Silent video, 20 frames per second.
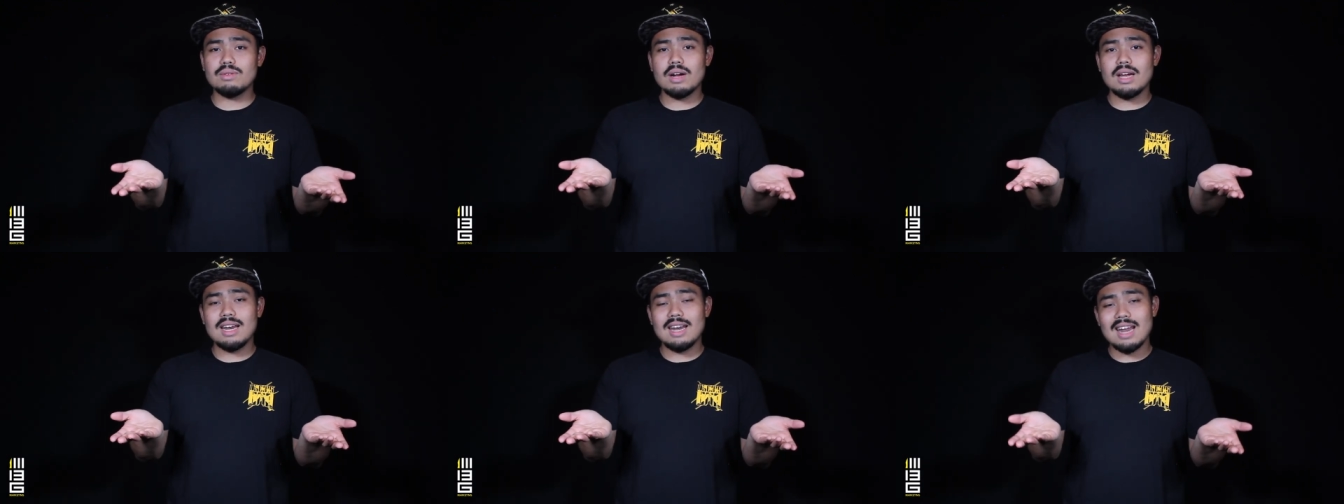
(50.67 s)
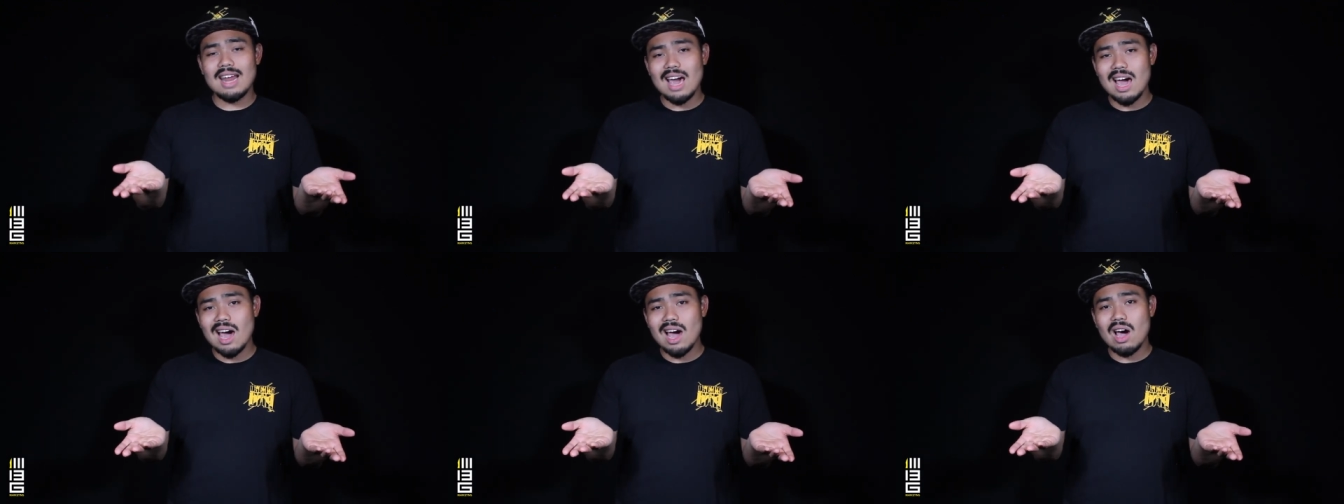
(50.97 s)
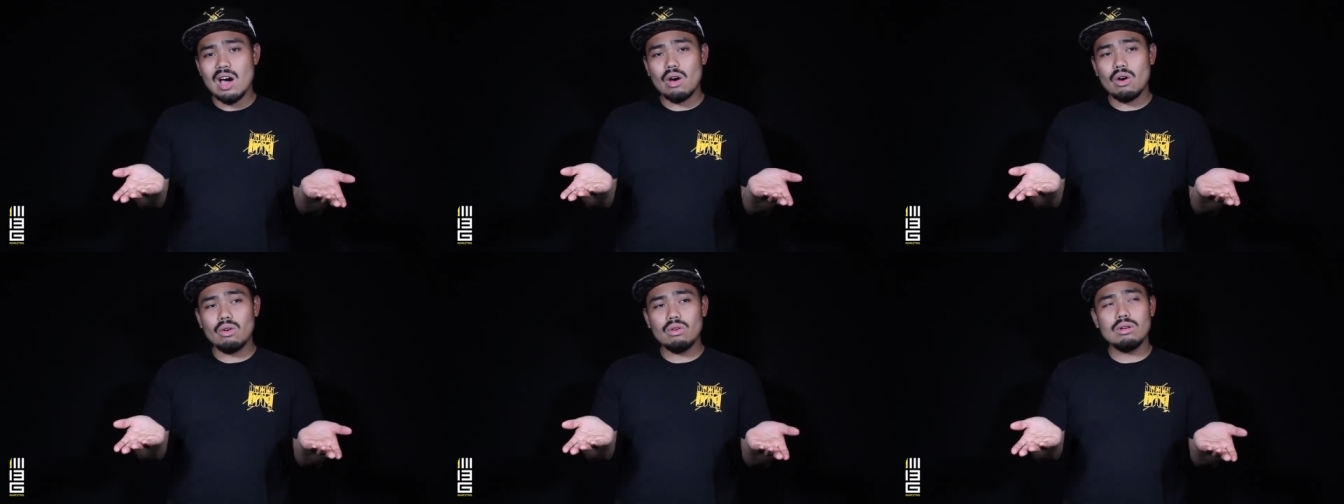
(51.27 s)
right
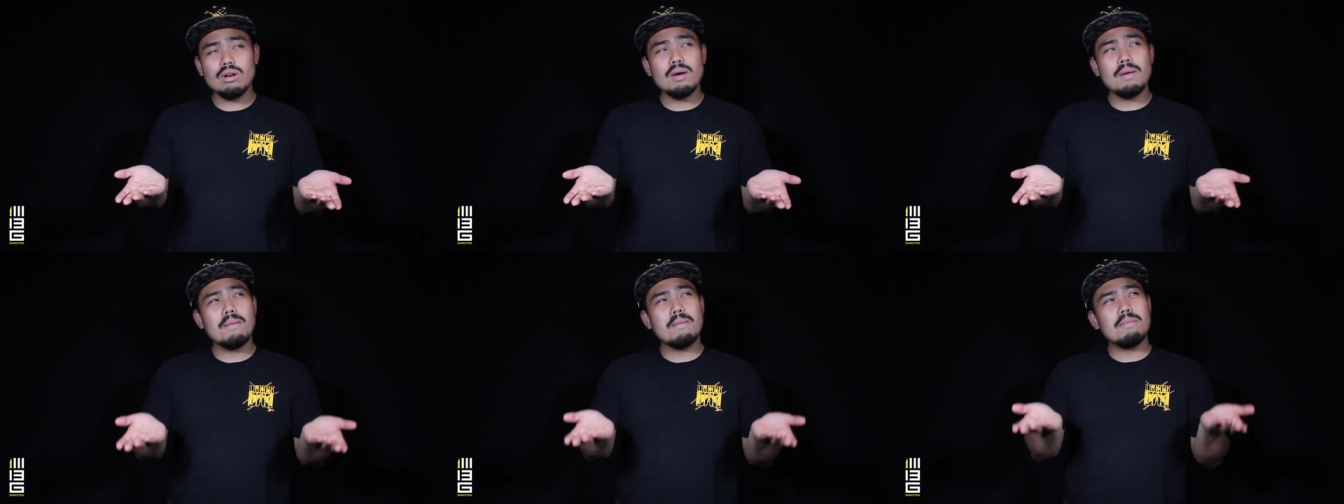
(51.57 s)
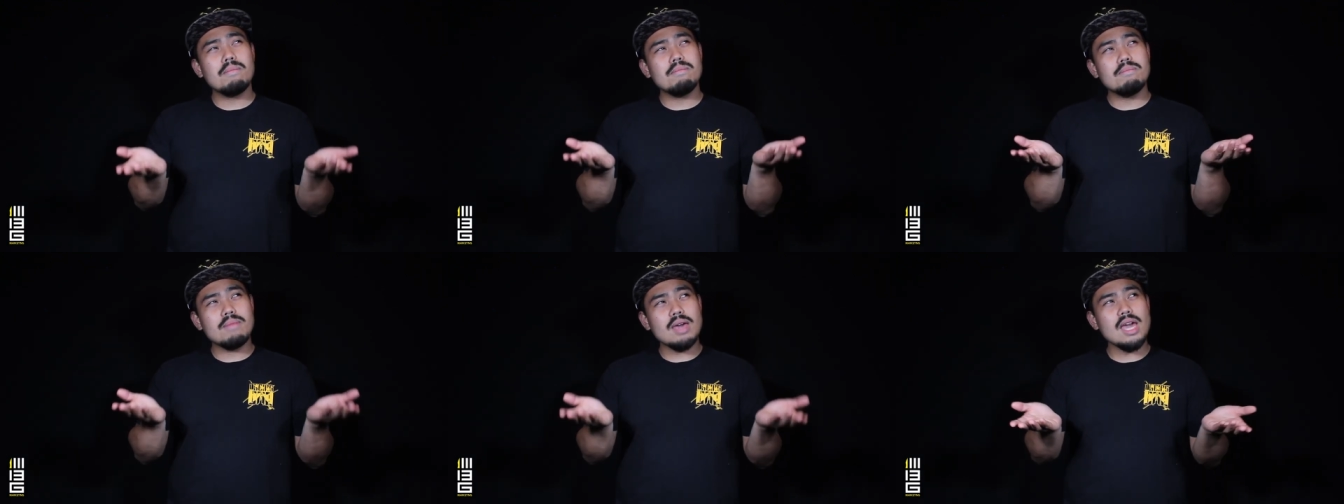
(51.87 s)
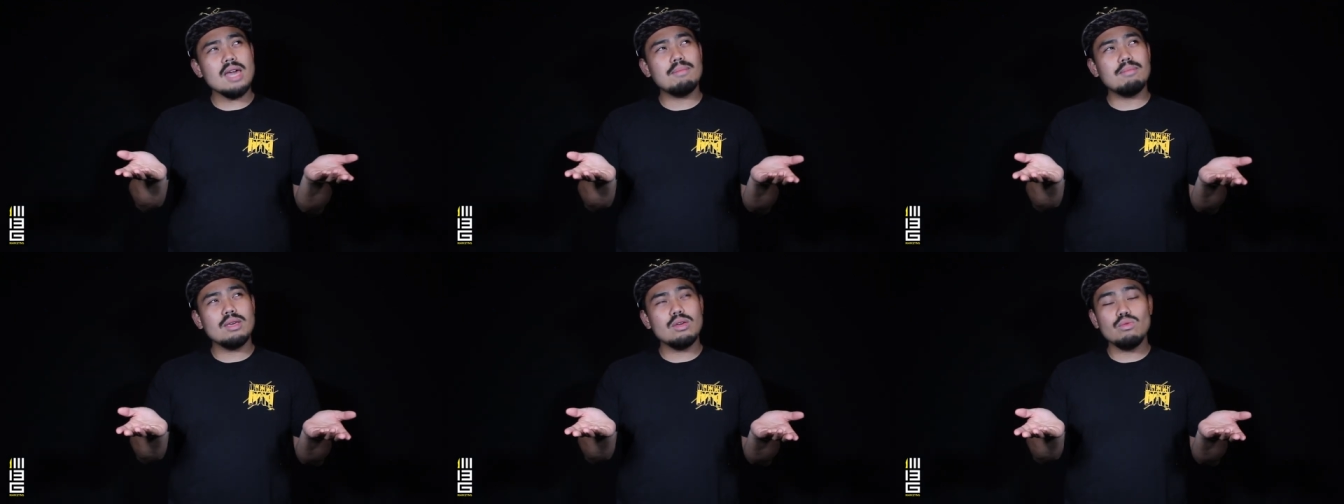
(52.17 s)
now,
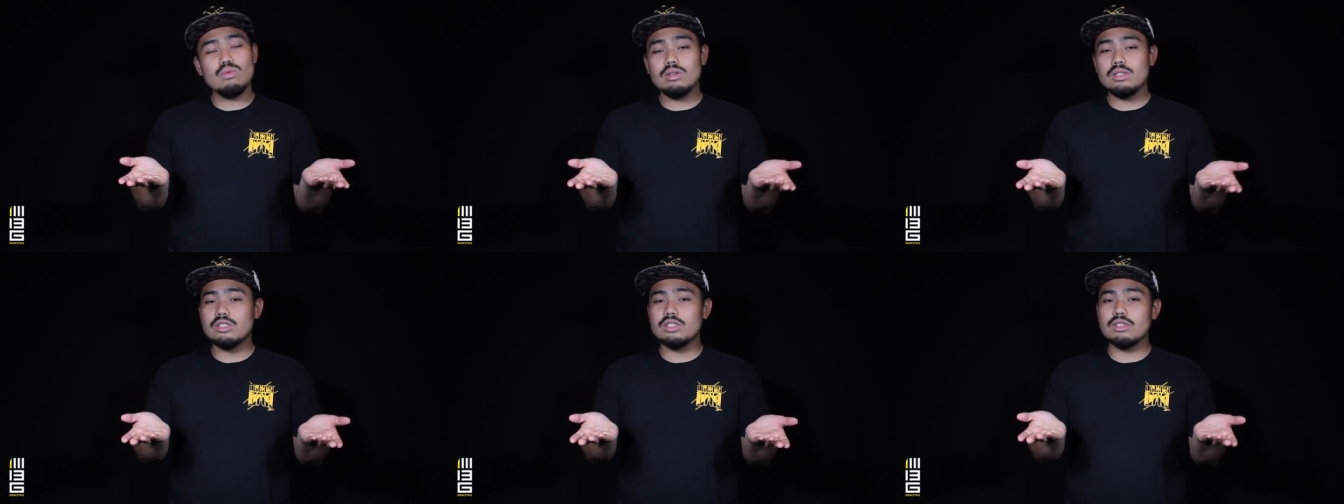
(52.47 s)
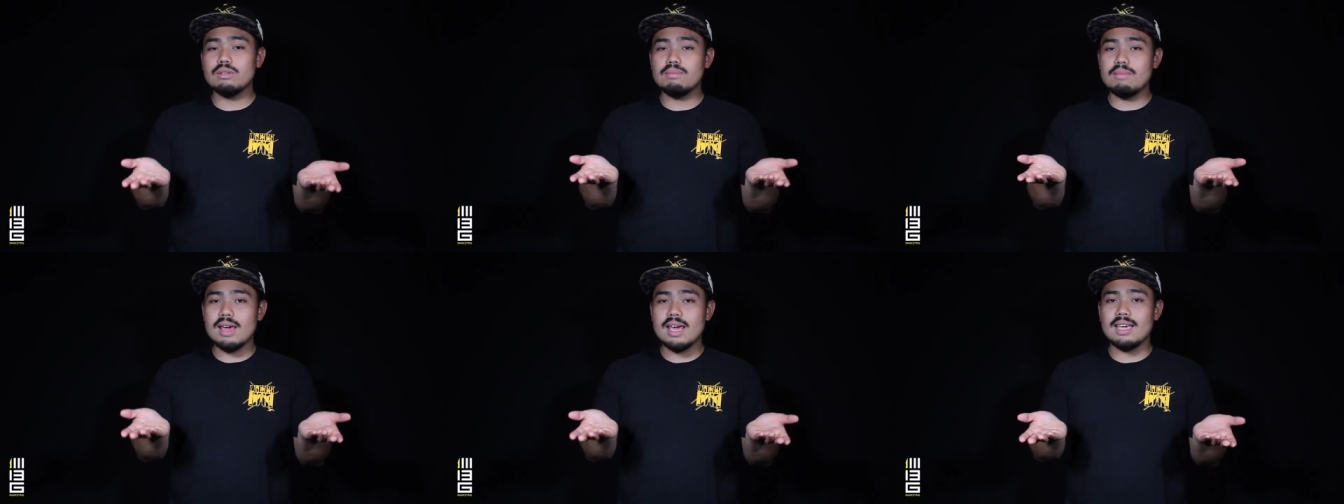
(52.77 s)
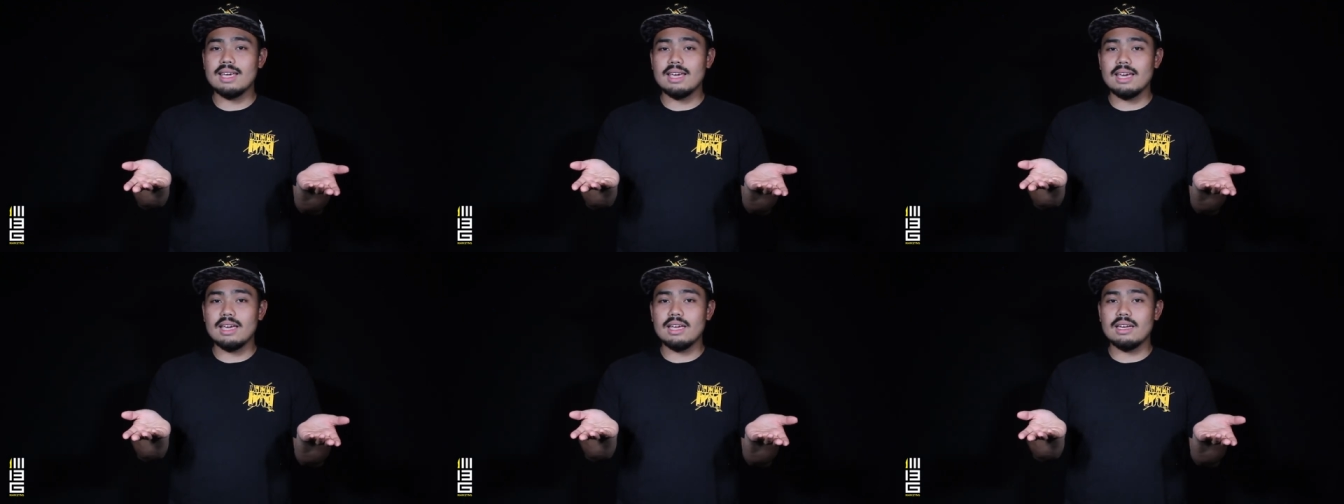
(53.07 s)
maybe we should
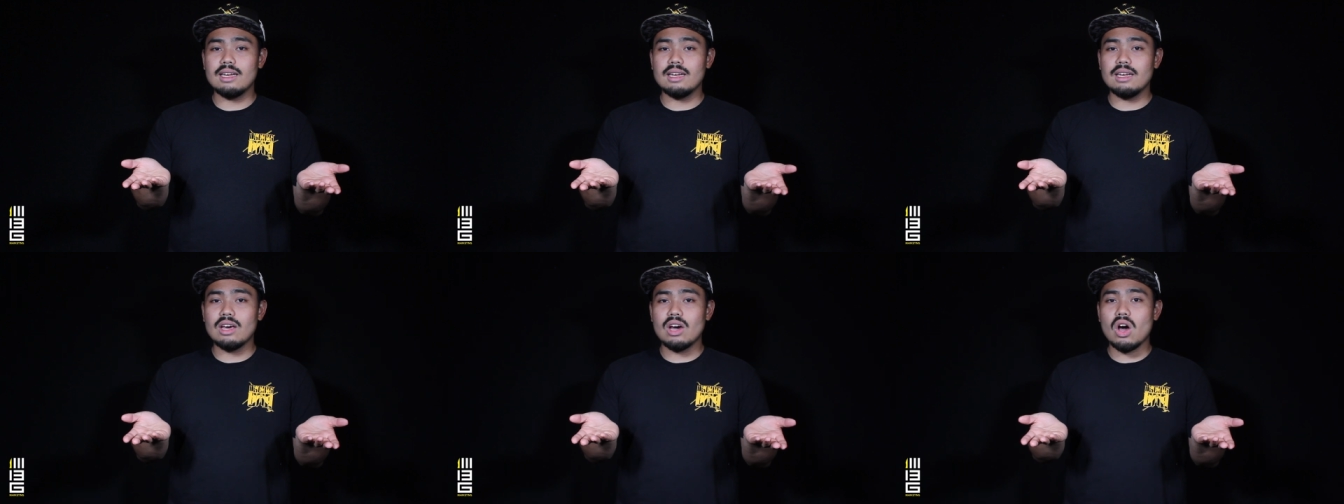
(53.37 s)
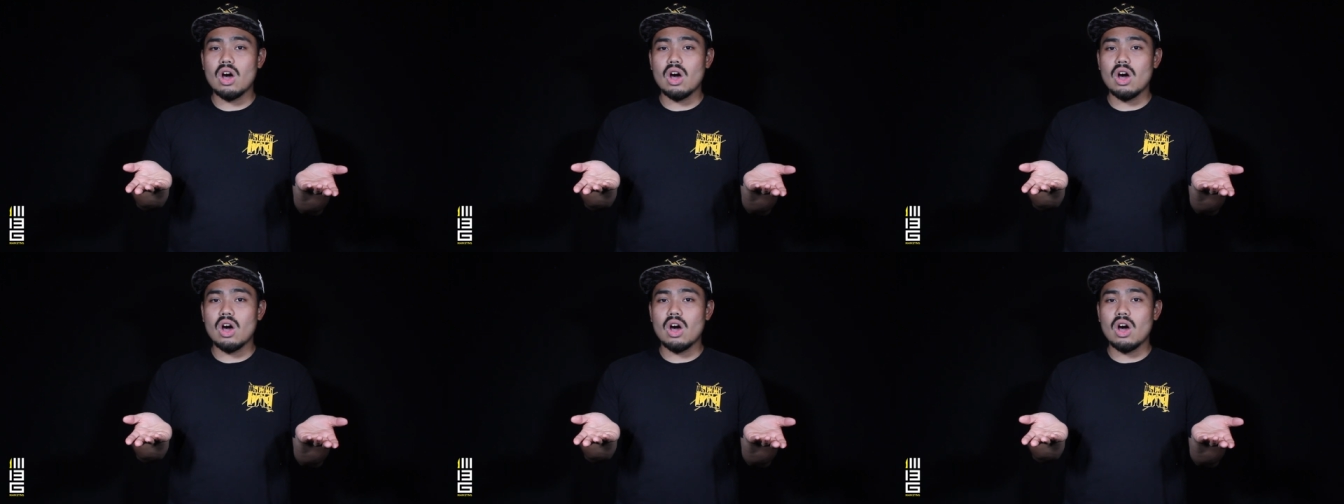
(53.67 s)
make it